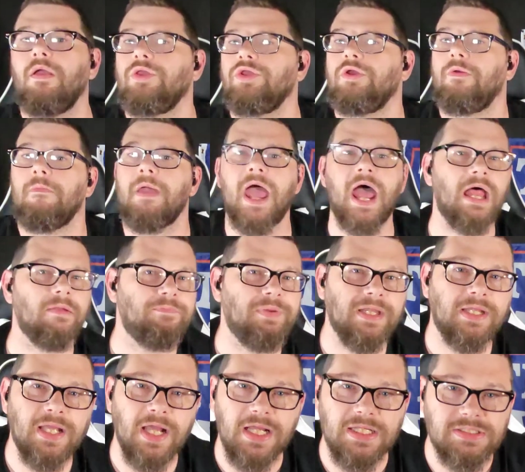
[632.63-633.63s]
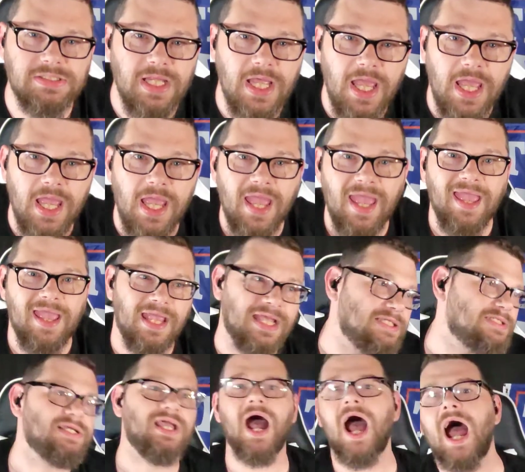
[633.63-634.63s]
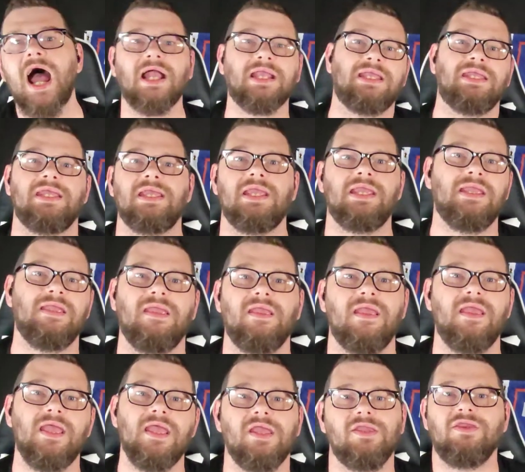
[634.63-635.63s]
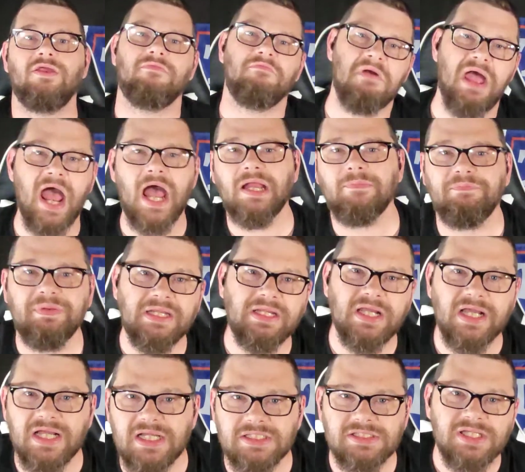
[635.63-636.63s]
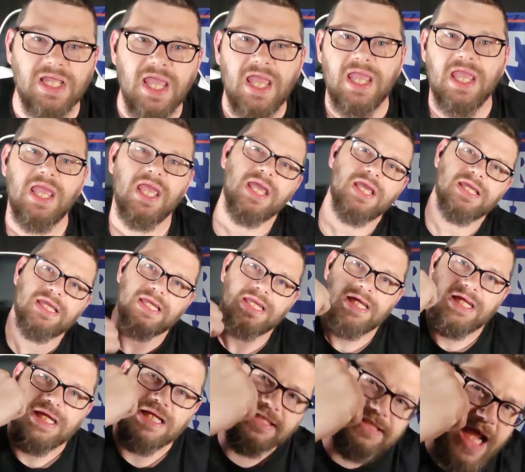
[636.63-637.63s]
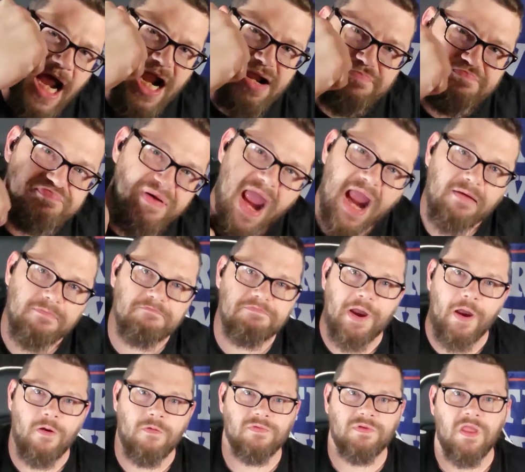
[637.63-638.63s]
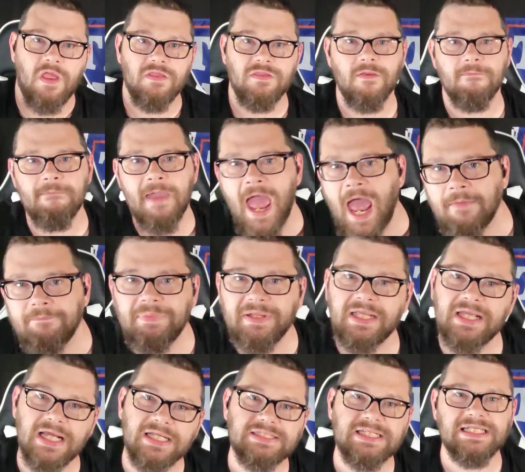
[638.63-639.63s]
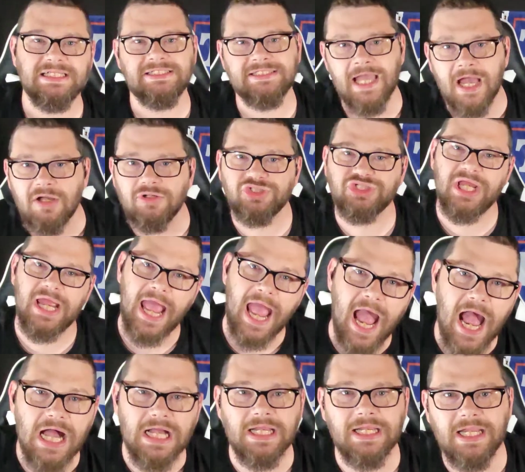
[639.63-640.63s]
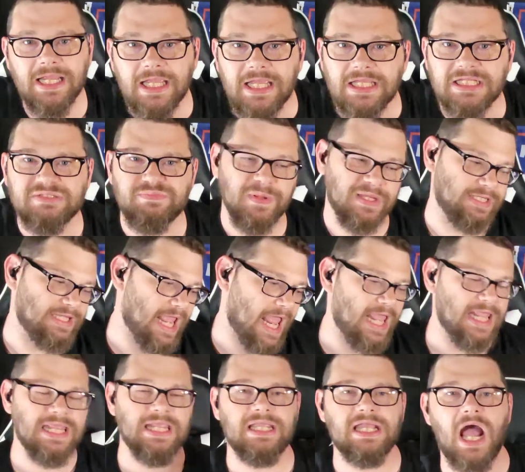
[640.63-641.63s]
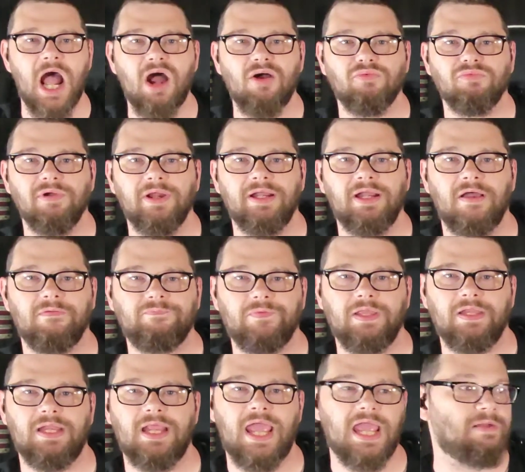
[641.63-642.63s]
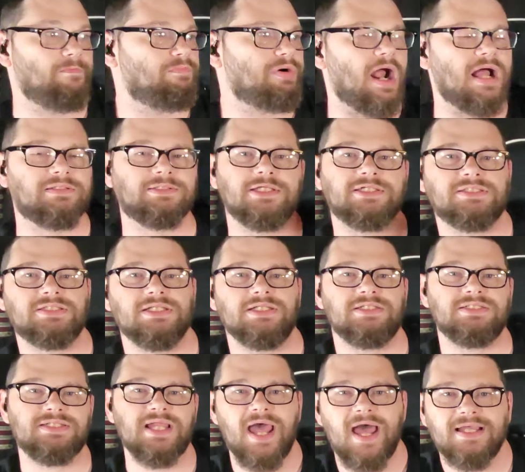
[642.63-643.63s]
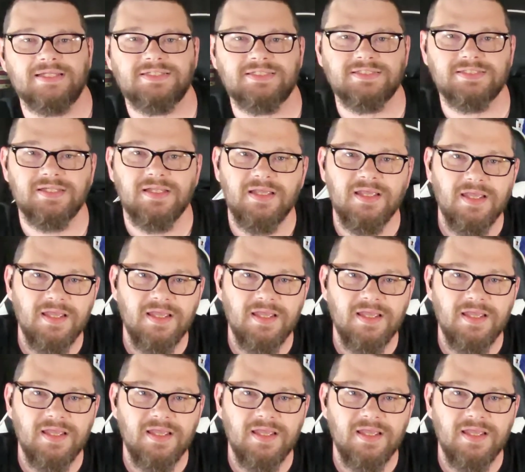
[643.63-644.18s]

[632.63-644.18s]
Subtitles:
You're mad because he's cocky. You're mad because he's got a backbone. You're mad because he tells you how it is, but yet he got rid of it and brought the success.